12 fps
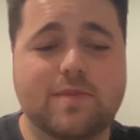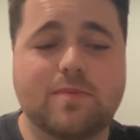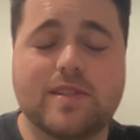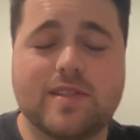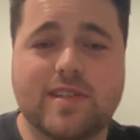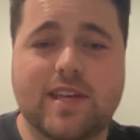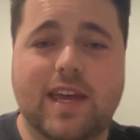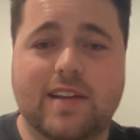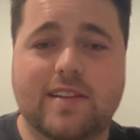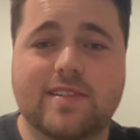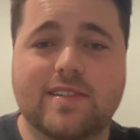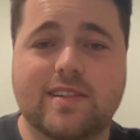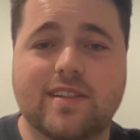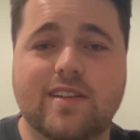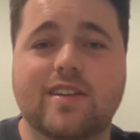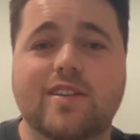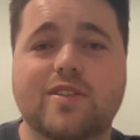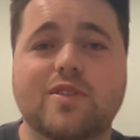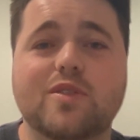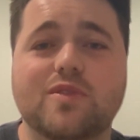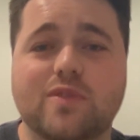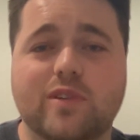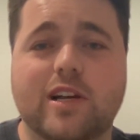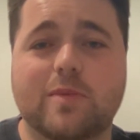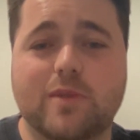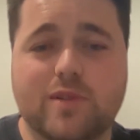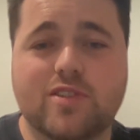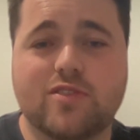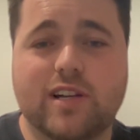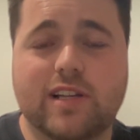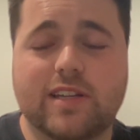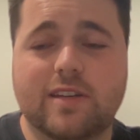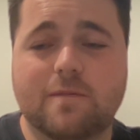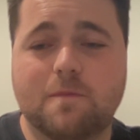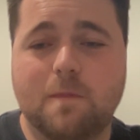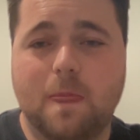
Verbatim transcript: been sacked good for Rugby Australia?